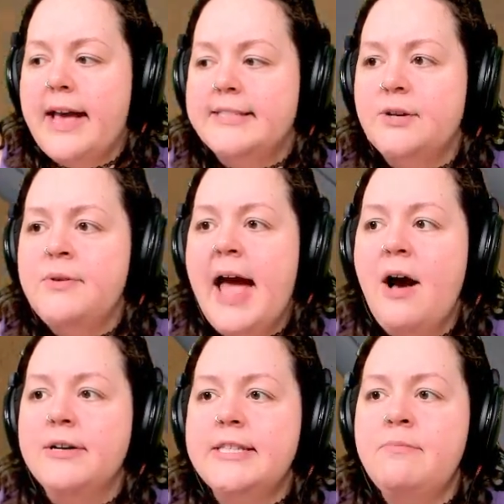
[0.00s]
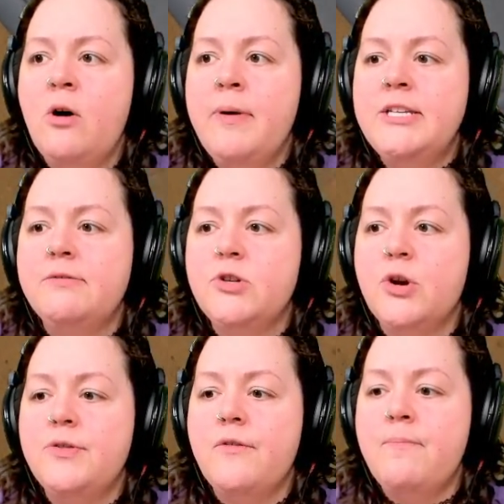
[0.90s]
so now is the moment of
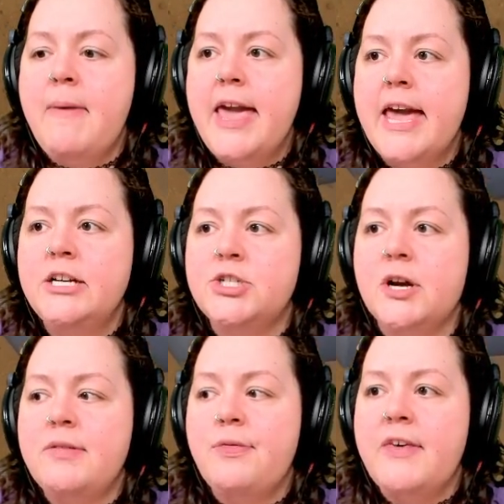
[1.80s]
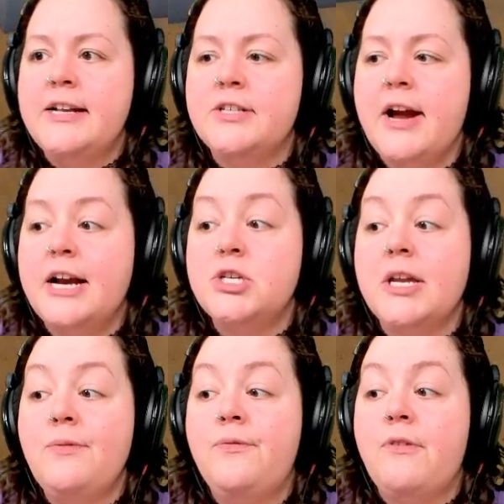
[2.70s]
truth of making sure that things are actually
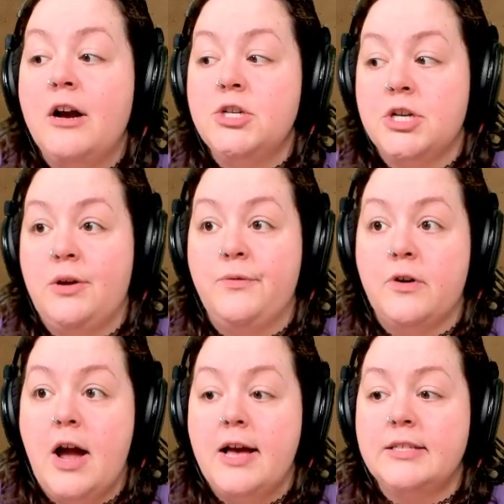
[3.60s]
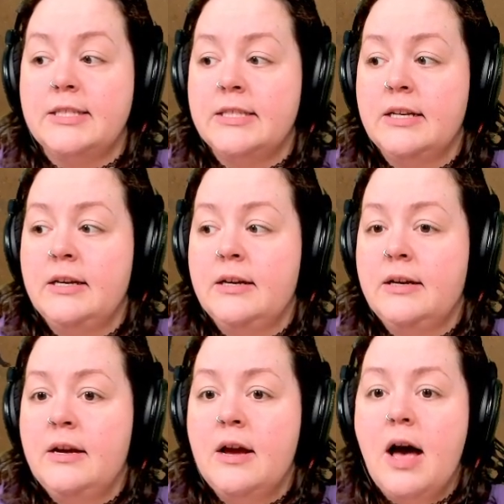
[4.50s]
functional for us.
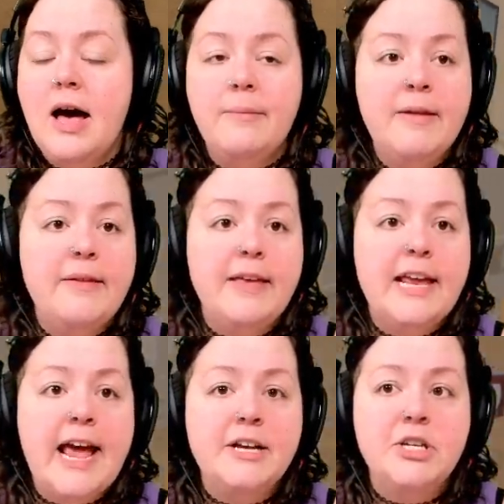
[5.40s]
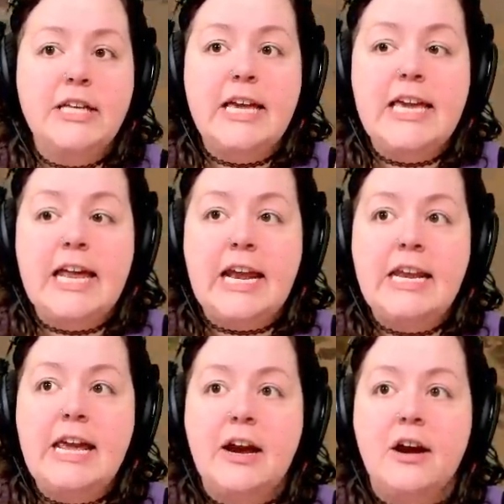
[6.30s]
Um, and that they can actually like, get in
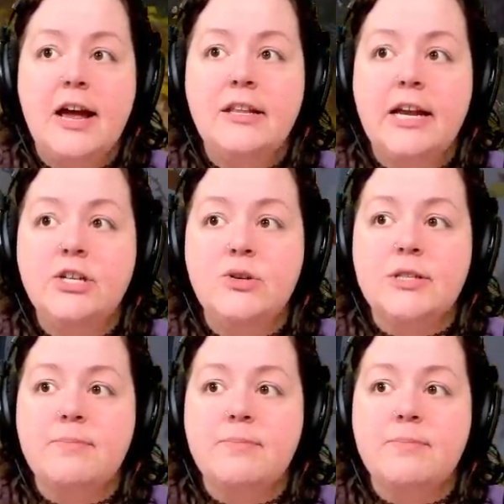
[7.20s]
here and like do some